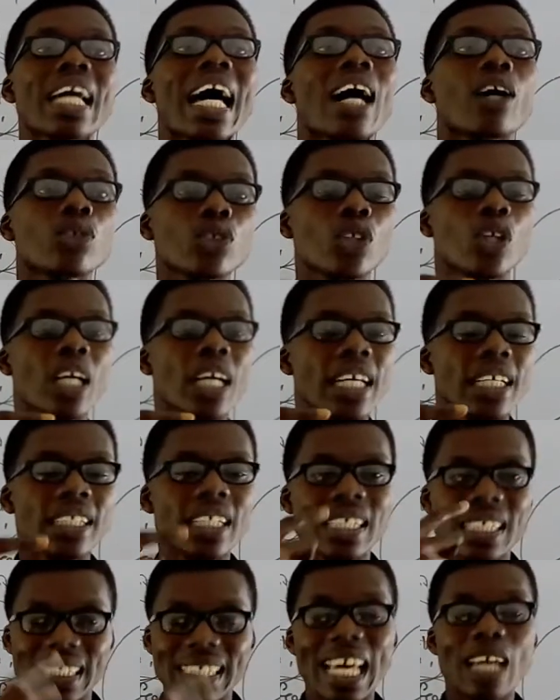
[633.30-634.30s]
out
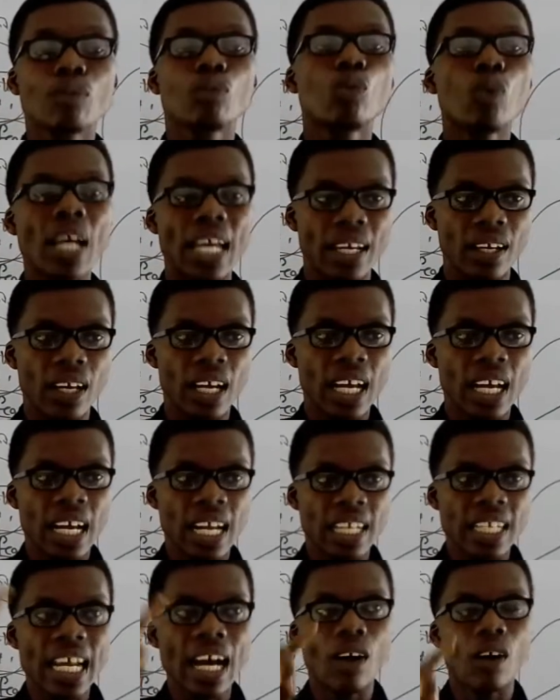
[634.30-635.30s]
the same way.
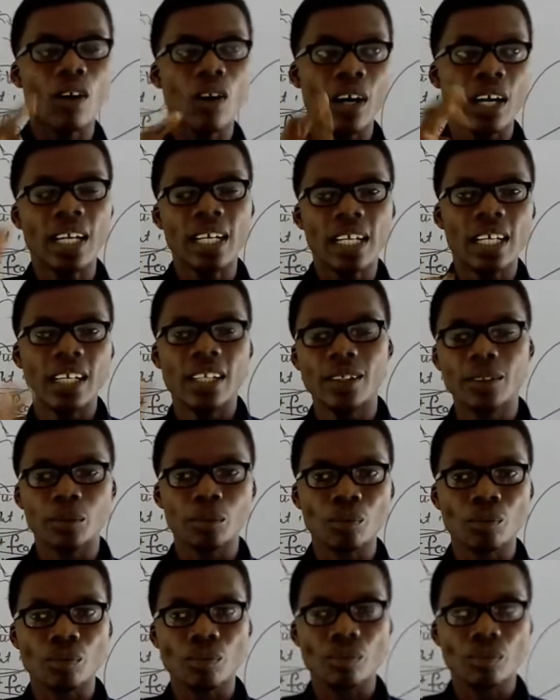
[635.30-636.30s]
Now
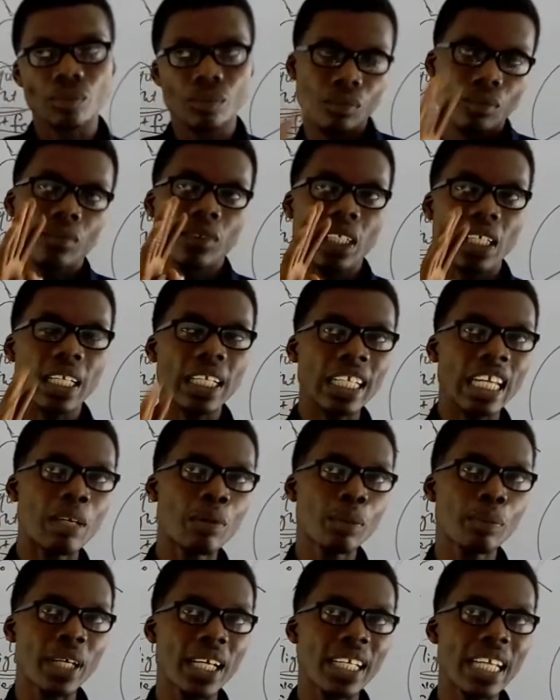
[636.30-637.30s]

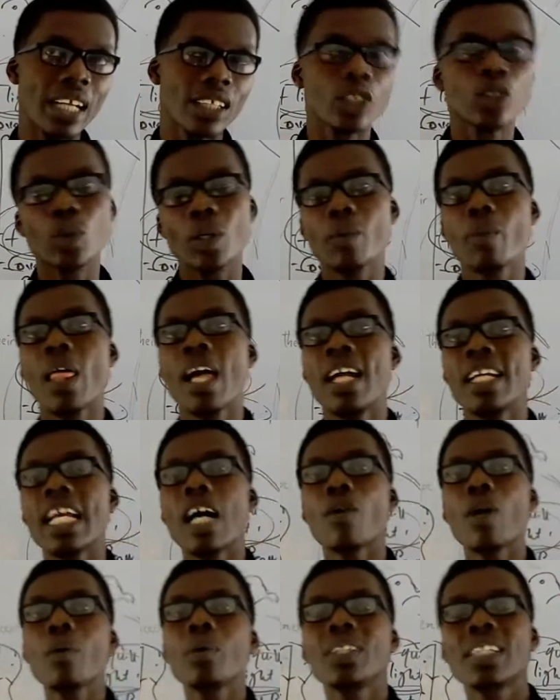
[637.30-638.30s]
let me break it down this way.
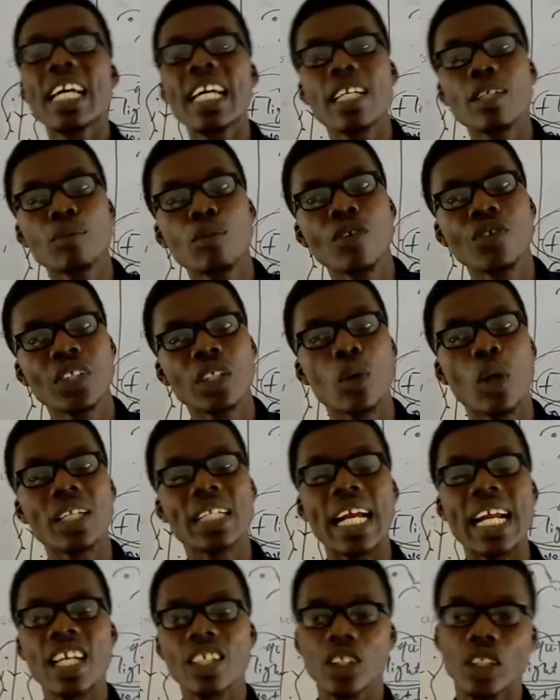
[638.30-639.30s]
Now when we say it moves in one
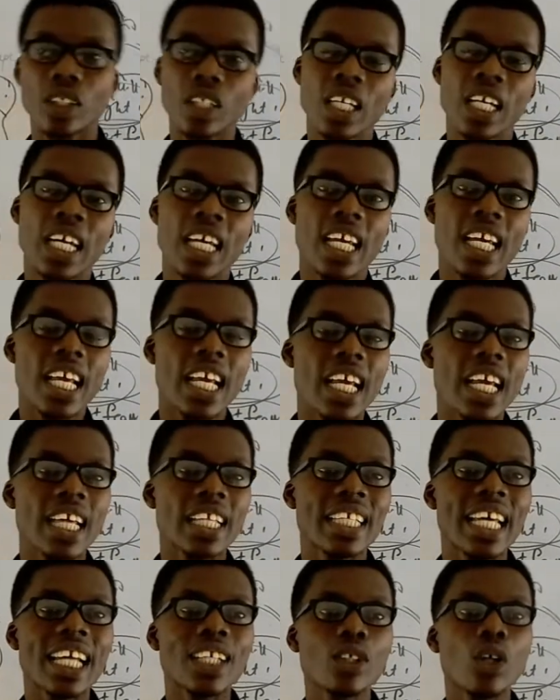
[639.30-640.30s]
direction,
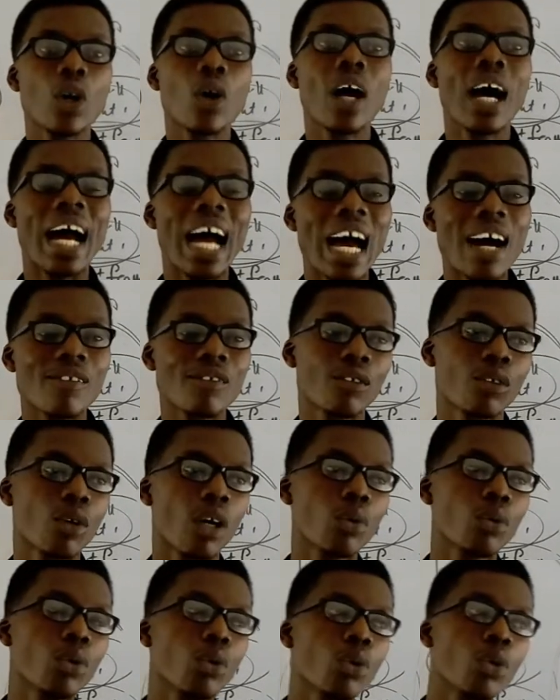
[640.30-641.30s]
they don't have
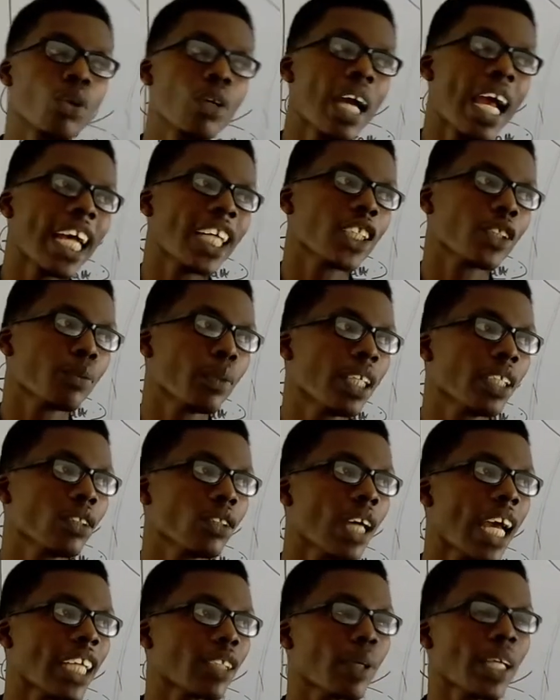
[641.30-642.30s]
what we would
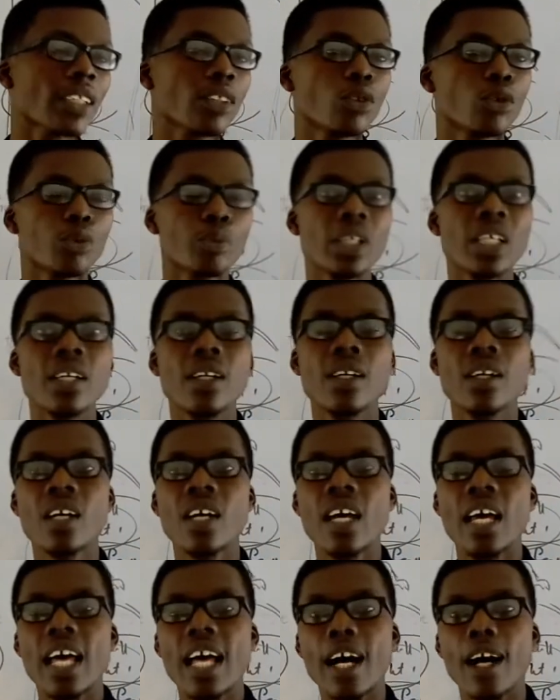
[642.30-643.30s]
expect to be
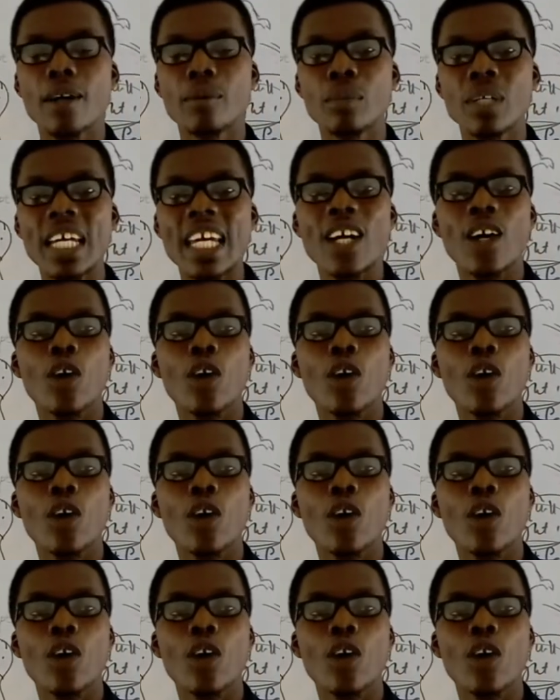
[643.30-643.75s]
a